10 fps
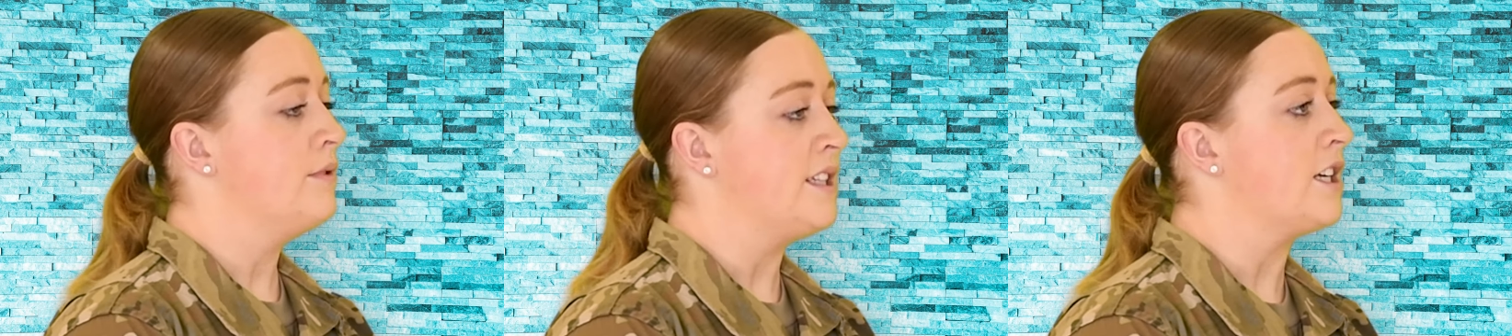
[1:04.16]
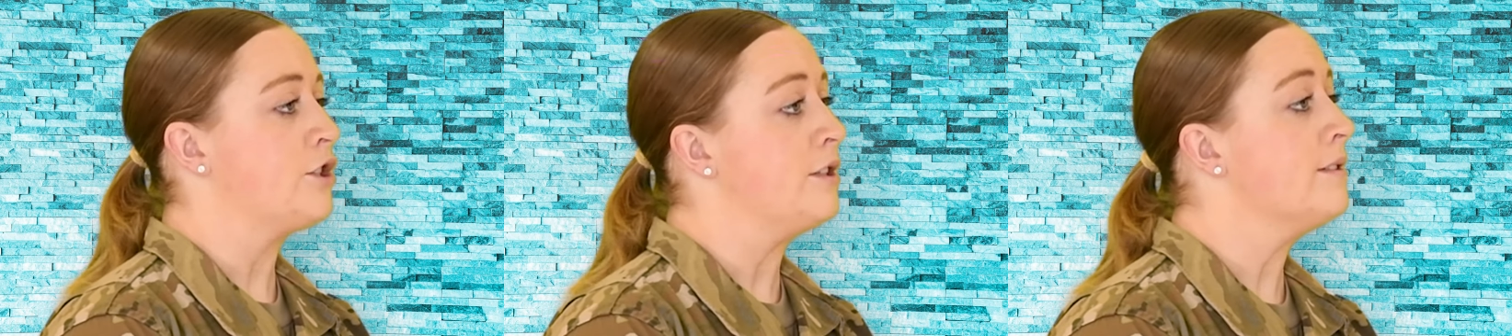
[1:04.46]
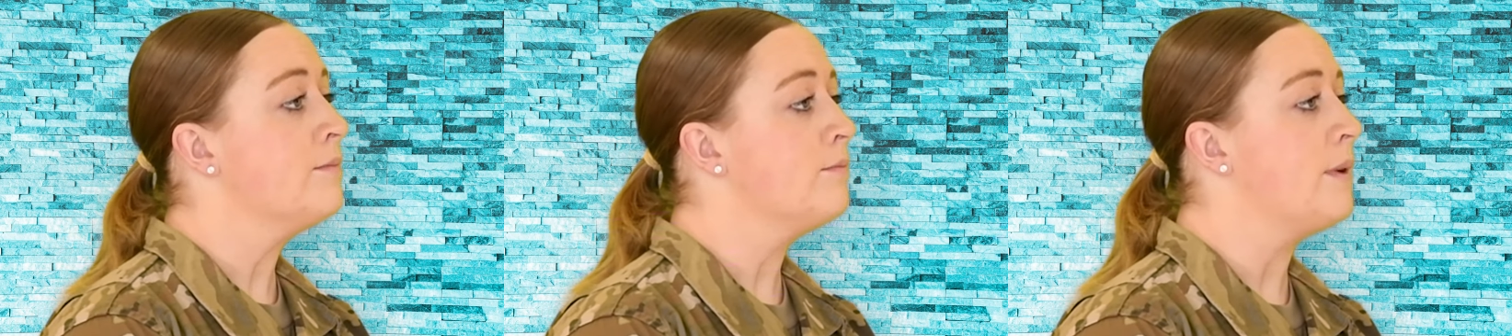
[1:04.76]

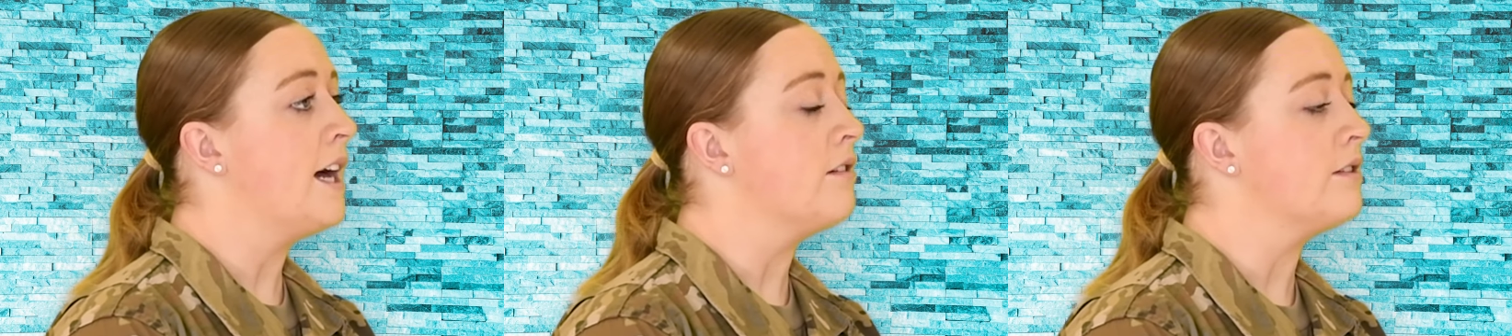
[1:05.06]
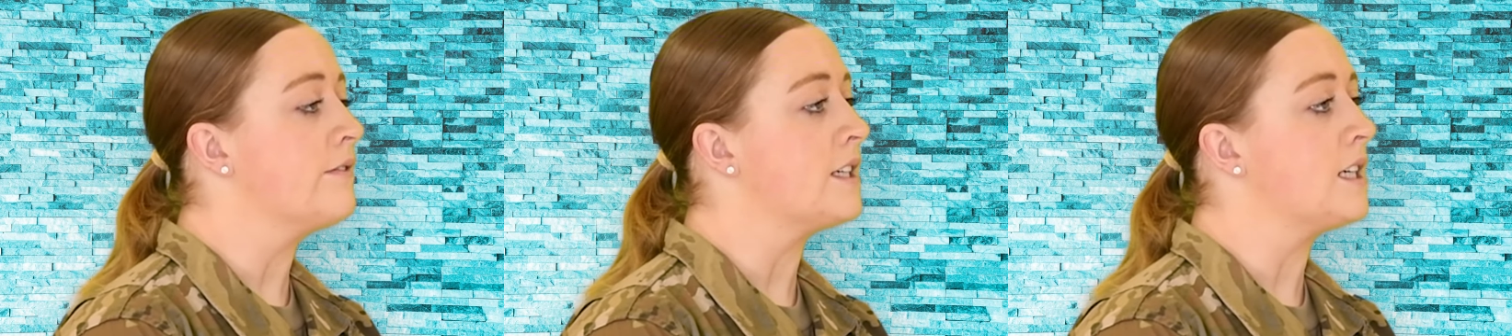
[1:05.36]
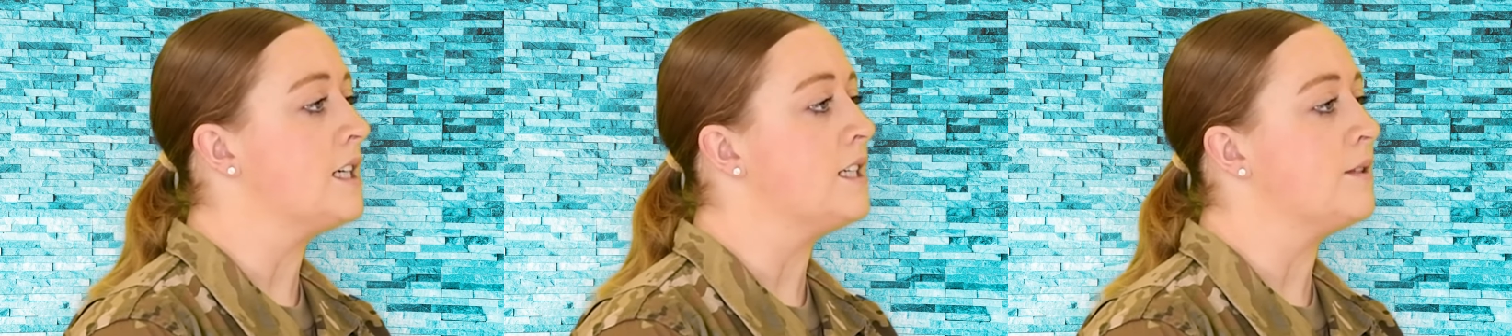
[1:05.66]
section.
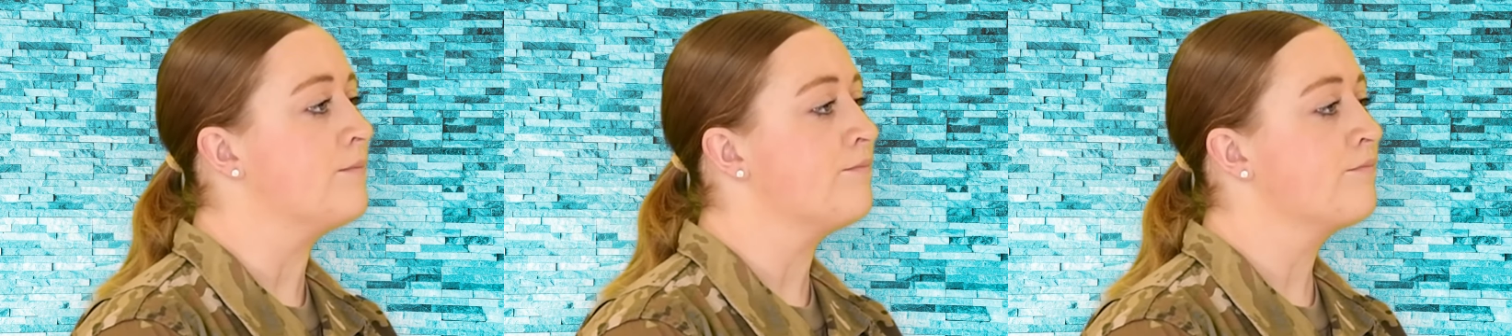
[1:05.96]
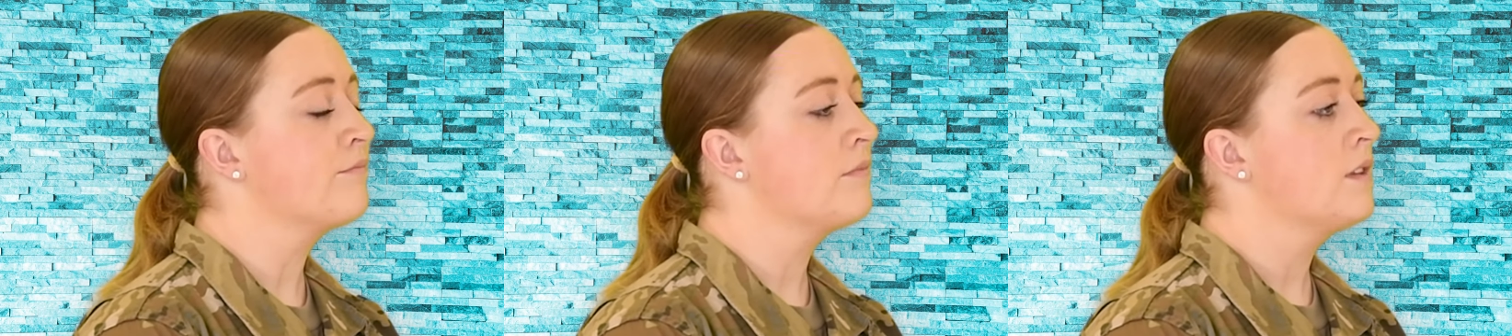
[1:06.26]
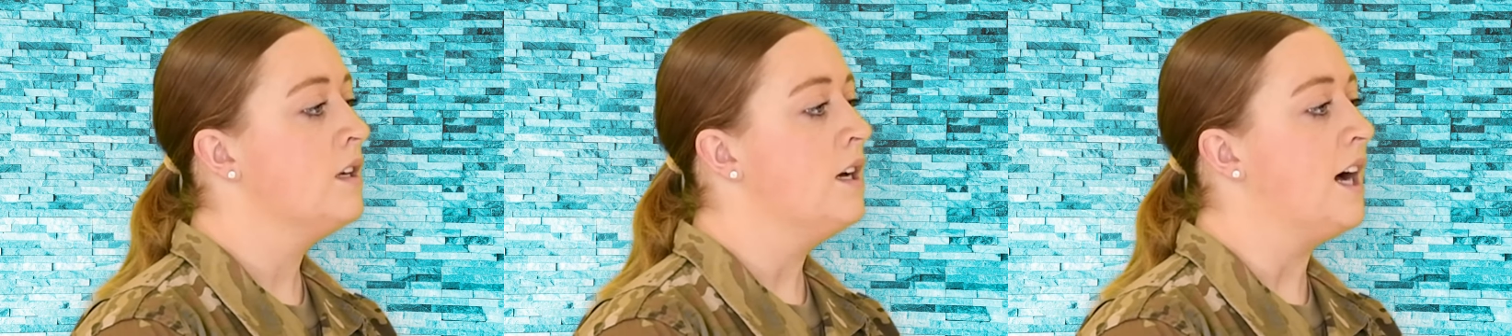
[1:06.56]
However,
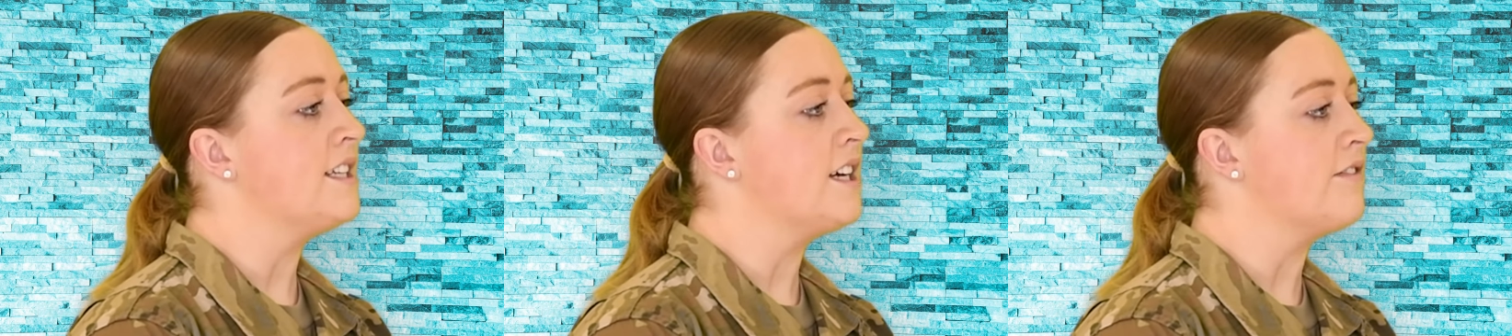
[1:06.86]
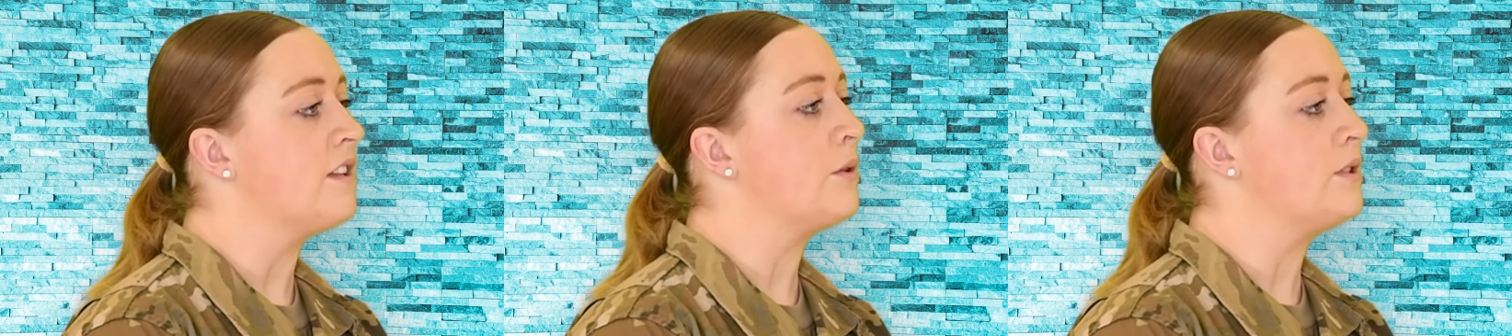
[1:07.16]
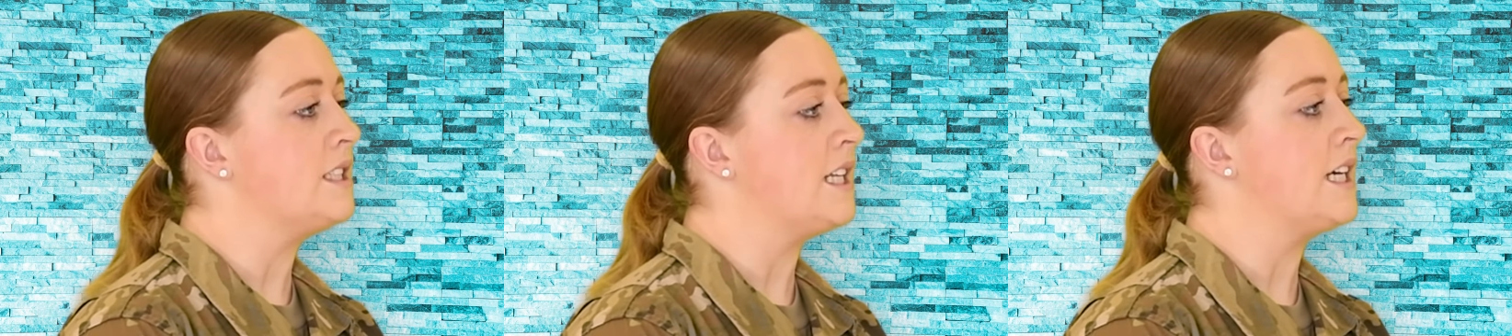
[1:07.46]
I
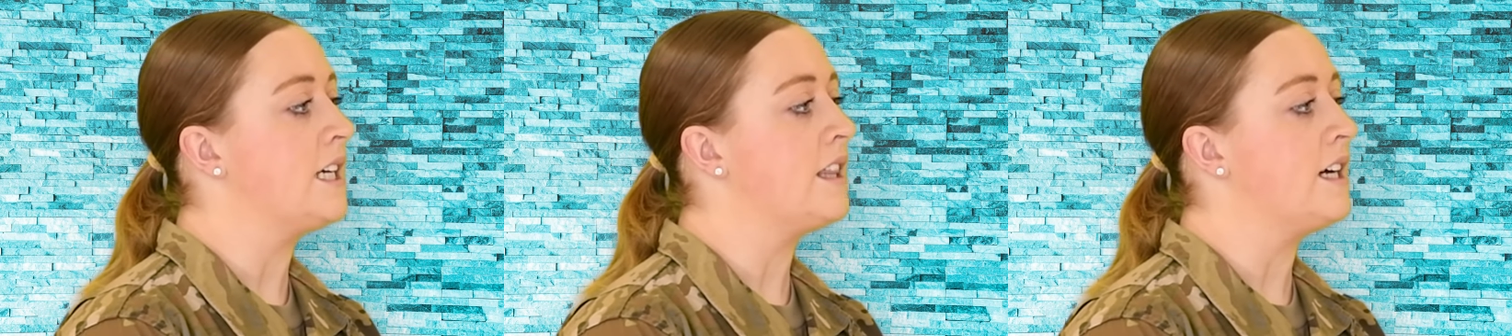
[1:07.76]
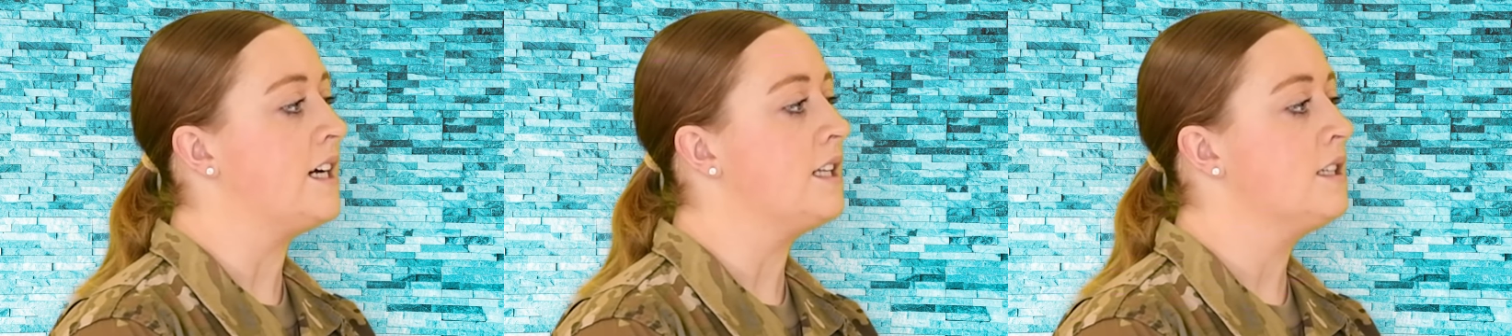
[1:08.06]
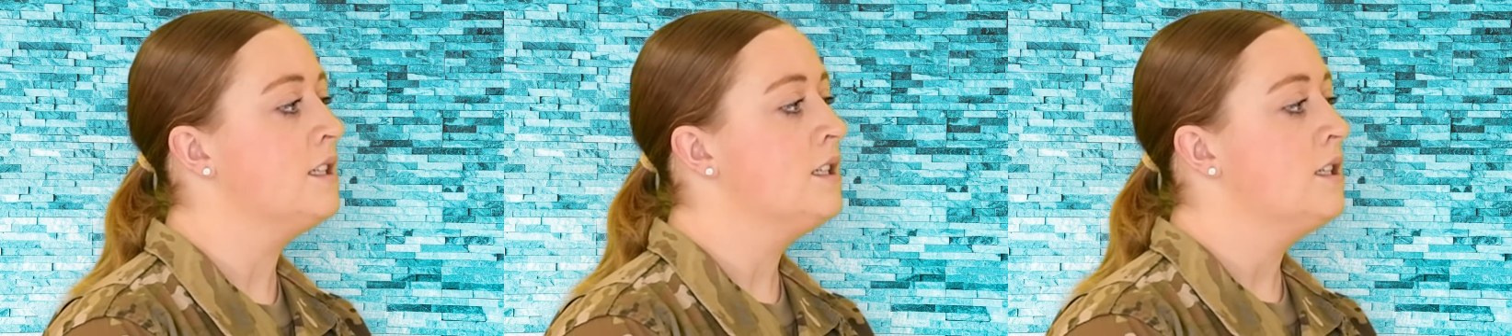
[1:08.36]
definitely would say
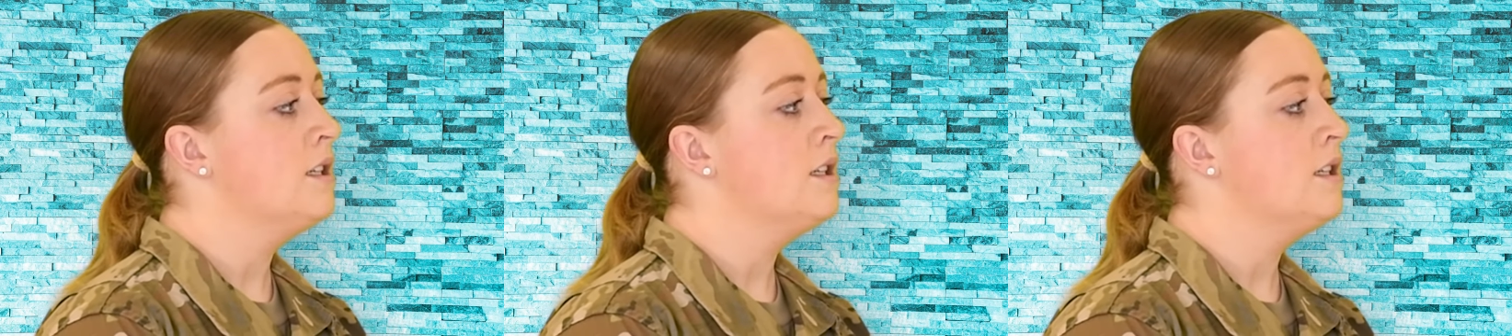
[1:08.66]
that